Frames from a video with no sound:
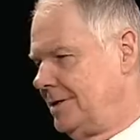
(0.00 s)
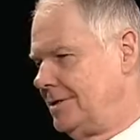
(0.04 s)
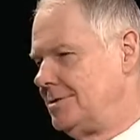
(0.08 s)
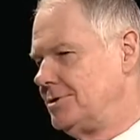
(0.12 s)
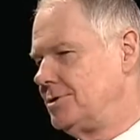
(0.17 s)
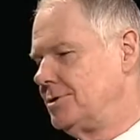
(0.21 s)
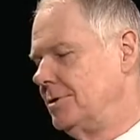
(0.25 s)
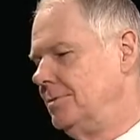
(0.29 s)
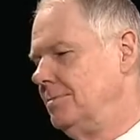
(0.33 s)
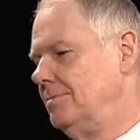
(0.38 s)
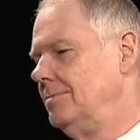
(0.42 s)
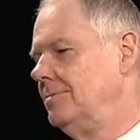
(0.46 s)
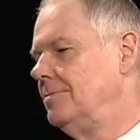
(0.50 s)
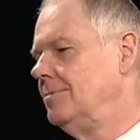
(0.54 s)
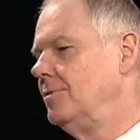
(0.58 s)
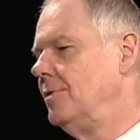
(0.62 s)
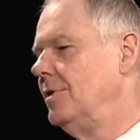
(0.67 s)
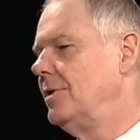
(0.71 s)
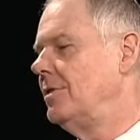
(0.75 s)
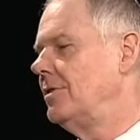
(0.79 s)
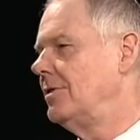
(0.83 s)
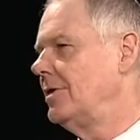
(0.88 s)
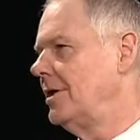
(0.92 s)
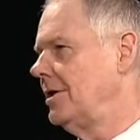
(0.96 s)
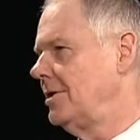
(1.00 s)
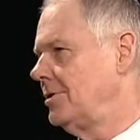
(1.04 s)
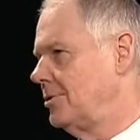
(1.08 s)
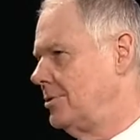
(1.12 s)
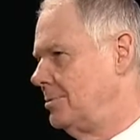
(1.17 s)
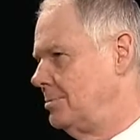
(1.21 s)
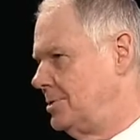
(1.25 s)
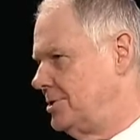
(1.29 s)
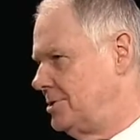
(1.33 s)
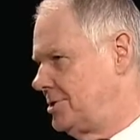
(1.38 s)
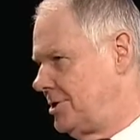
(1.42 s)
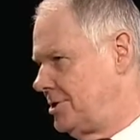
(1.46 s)
should rethink their
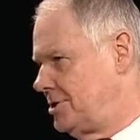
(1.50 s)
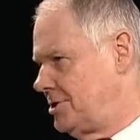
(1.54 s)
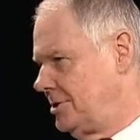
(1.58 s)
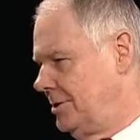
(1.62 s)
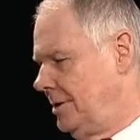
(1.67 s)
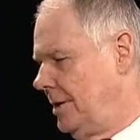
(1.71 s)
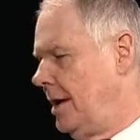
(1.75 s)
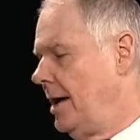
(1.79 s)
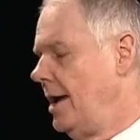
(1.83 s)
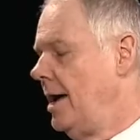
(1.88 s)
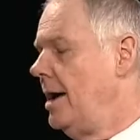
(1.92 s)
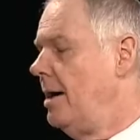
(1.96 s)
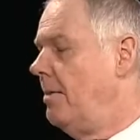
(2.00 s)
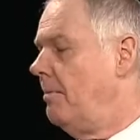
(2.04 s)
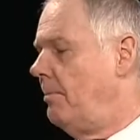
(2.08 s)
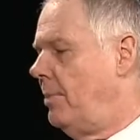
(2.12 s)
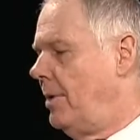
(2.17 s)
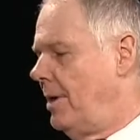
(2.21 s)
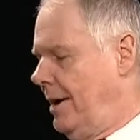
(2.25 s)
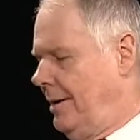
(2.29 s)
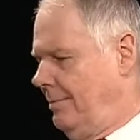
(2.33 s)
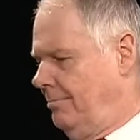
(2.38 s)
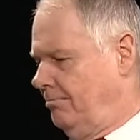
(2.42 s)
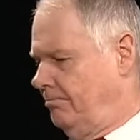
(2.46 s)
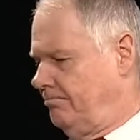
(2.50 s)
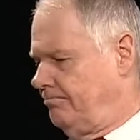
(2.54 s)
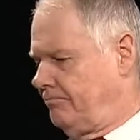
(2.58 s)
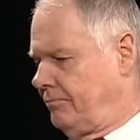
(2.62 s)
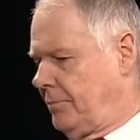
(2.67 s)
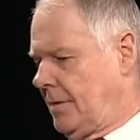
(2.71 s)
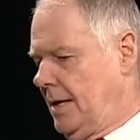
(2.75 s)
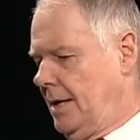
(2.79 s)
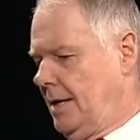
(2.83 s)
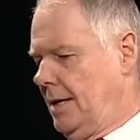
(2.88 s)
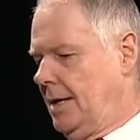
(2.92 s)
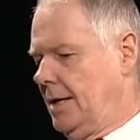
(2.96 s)
position. But
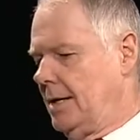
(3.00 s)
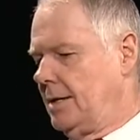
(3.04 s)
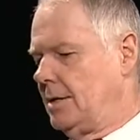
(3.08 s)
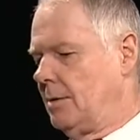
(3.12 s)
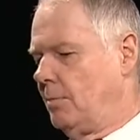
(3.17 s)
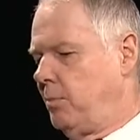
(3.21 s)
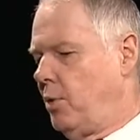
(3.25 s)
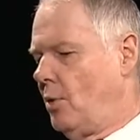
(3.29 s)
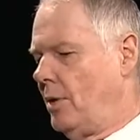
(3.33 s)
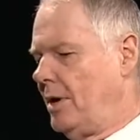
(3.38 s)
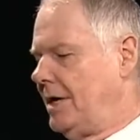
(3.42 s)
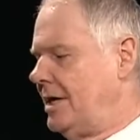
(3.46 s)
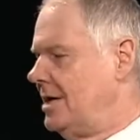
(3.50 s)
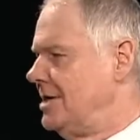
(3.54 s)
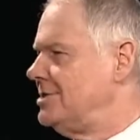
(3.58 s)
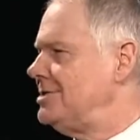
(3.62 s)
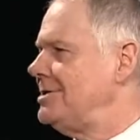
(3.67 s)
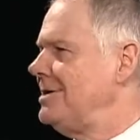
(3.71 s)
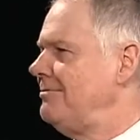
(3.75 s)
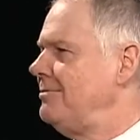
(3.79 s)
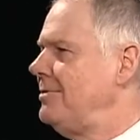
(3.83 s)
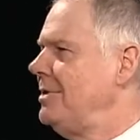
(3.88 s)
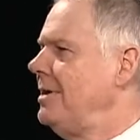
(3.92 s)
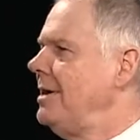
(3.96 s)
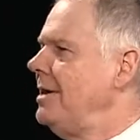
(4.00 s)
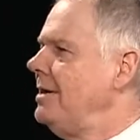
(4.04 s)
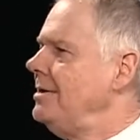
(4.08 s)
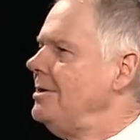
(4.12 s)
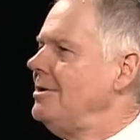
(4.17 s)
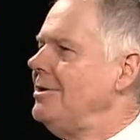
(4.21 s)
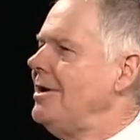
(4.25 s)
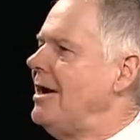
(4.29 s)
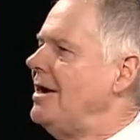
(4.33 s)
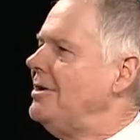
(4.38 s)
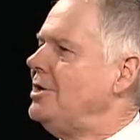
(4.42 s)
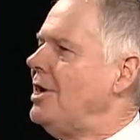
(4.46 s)
the point is,
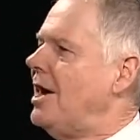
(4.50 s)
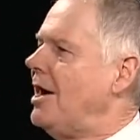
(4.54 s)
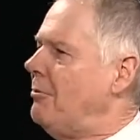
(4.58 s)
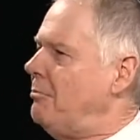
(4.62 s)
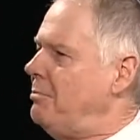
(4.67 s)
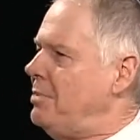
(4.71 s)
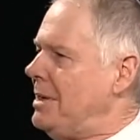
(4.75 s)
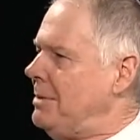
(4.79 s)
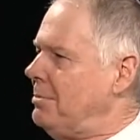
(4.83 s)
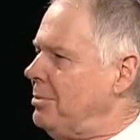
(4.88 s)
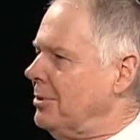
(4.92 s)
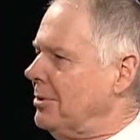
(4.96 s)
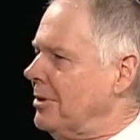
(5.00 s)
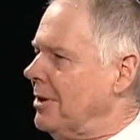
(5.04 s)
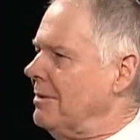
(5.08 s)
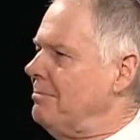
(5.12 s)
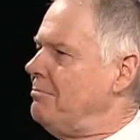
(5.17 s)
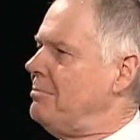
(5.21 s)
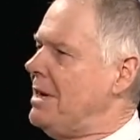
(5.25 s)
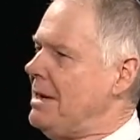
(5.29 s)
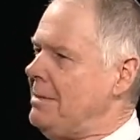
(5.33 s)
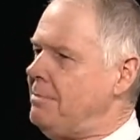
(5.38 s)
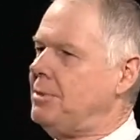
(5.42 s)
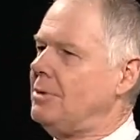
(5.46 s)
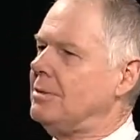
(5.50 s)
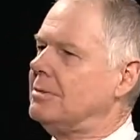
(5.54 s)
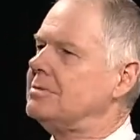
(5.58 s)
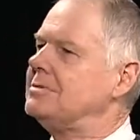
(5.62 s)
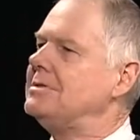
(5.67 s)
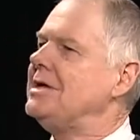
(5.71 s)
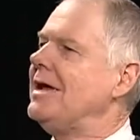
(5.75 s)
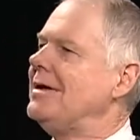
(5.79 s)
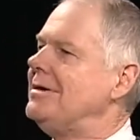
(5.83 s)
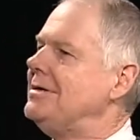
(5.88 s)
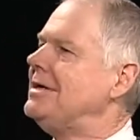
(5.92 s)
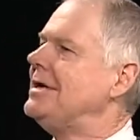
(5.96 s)
people
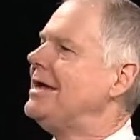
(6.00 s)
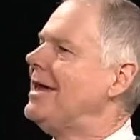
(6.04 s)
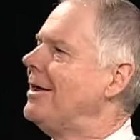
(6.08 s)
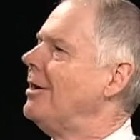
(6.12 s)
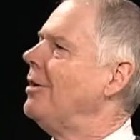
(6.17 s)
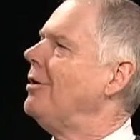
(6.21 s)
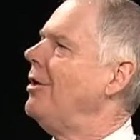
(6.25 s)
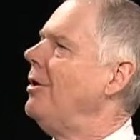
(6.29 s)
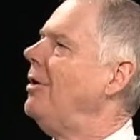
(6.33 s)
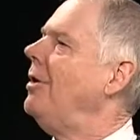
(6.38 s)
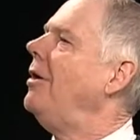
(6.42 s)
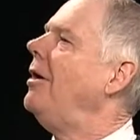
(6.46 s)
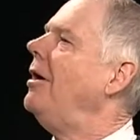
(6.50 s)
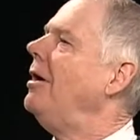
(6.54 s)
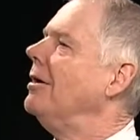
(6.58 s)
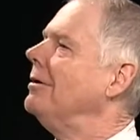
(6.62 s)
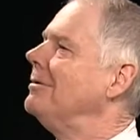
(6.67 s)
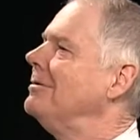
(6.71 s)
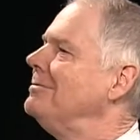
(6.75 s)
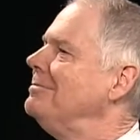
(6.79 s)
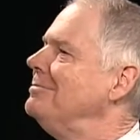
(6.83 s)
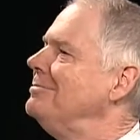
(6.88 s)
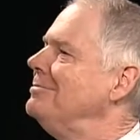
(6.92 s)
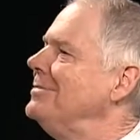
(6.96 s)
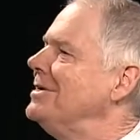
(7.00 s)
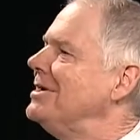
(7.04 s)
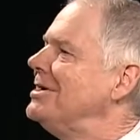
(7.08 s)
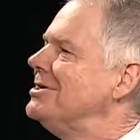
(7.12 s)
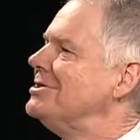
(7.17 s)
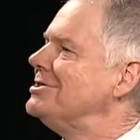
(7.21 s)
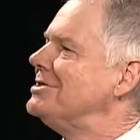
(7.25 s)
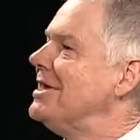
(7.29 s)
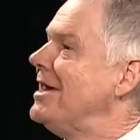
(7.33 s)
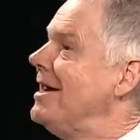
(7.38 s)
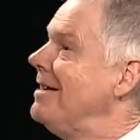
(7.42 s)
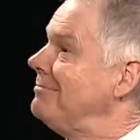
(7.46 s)
tend to get along
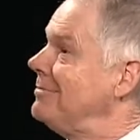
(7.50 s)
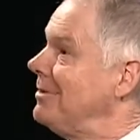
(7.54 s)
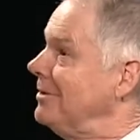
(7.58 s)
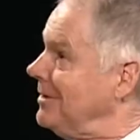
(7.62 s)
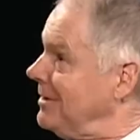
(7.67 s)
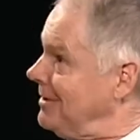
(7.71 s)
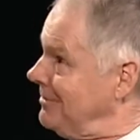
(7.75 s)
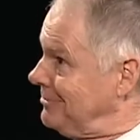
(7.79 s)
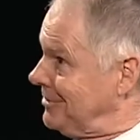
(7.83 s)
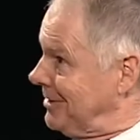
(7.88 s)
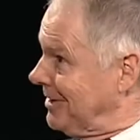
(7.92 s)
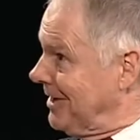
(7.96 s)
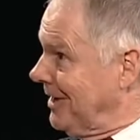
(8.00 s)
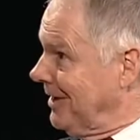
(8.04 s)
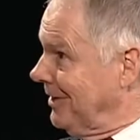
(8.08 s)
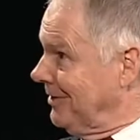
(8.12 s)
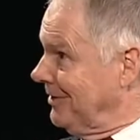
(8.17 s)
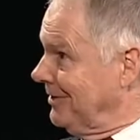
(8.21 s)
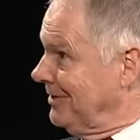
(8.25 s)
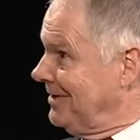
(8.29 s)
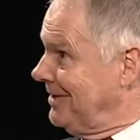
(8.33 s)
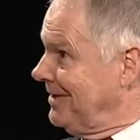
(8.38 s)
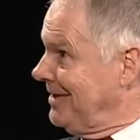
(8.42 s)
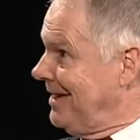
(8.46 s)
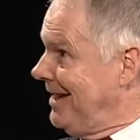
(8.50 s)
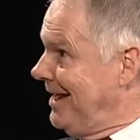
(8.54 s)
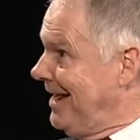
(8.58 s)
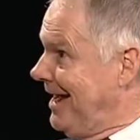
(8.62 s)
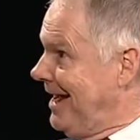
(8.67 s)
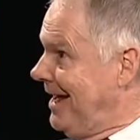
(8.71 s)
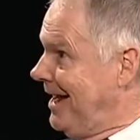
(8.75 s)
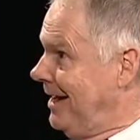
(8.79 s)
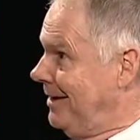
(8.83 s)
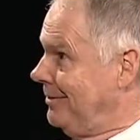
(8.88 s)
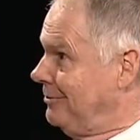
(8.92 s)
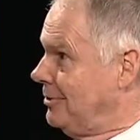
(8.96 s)
because they have to live together.
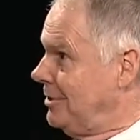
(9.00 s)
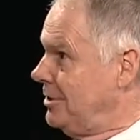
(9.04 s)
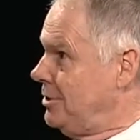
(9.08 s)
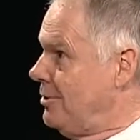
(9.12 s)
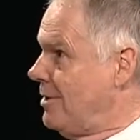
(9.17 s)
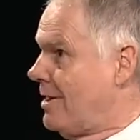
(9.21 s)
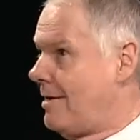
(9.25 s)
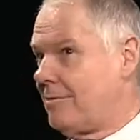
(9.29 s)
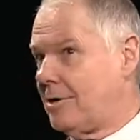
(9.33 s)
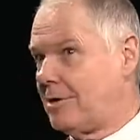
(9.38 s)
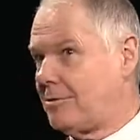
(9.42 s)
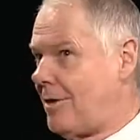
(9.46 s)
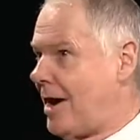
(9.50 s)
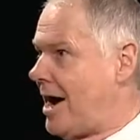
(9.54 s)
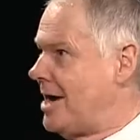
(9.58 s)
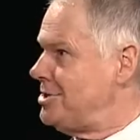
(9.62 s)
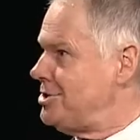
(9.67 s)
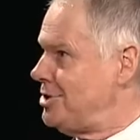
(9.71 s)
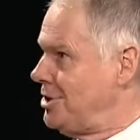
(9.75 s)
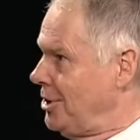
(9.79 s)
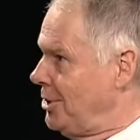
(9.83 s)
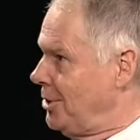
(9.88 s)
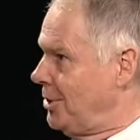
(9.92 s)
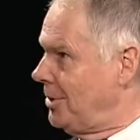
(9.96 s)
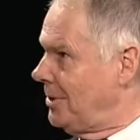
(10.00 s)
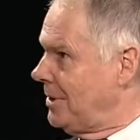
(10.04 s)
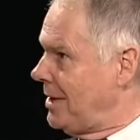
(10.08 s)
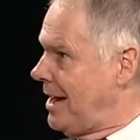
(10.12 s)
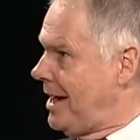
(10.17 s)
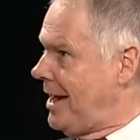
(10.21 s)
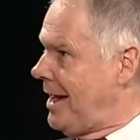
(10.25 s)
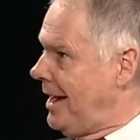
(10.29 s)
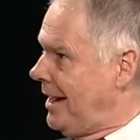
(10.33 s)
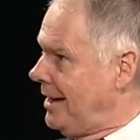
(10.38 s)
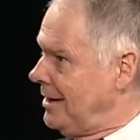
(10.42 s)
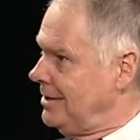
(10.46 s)
And when you have a crotchety old
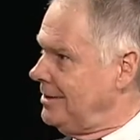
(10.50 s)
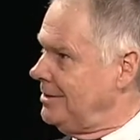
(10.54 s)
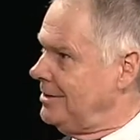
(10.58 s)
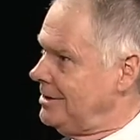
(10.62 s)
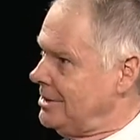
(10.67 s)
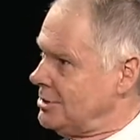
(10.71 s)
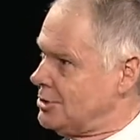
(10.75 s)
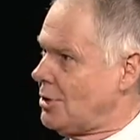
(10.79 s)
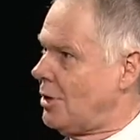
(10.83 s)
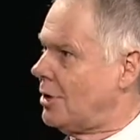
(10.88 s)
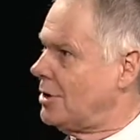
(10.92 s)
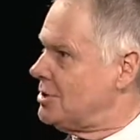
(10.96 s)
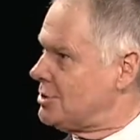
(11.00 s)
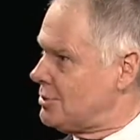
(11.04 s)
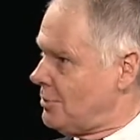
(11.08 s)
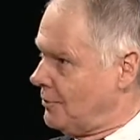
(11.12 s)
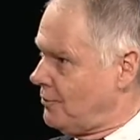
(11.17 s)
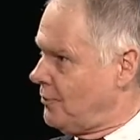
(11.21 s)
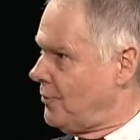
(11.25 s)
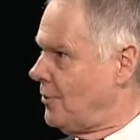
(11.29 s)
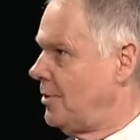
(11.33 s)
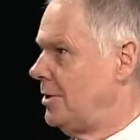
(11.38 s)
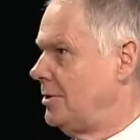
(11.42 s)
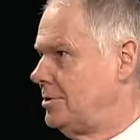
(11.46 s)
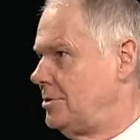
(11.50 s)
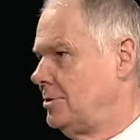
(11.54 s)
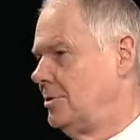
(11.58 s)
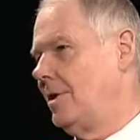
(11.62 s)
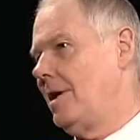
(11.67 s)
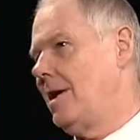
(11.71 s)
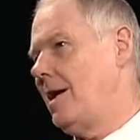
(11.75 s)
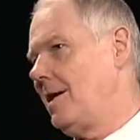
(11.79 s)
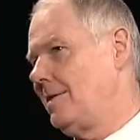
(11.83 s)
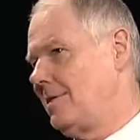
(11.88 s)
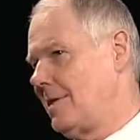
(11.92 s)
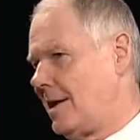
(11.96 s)
guy, he's always referred to,
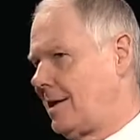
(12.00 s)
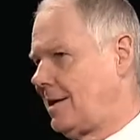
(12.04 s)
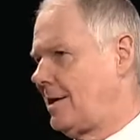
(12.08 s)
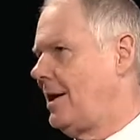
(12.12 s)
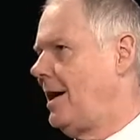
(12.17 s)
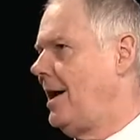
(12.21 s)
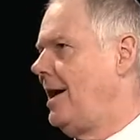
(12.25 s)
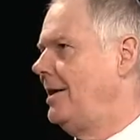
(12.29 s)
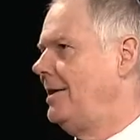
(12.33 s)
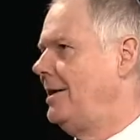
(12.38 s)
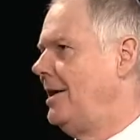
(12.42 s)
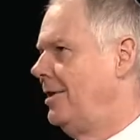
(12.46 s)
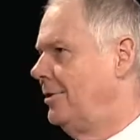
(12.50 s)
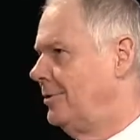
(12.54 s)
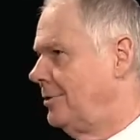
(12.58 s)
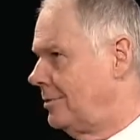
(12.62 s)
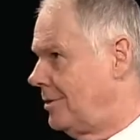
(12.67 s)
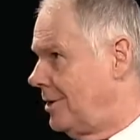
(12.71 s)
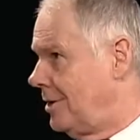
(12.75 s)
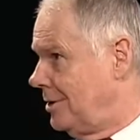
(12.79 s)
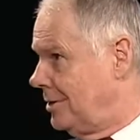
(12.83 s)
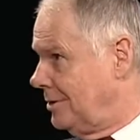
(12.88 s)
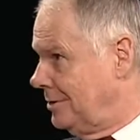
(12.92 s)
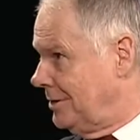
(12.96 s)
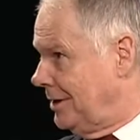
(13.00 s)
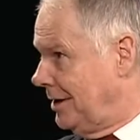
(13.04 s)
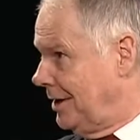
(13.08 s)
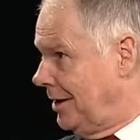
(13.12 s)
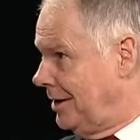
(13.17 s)
that guy down the road,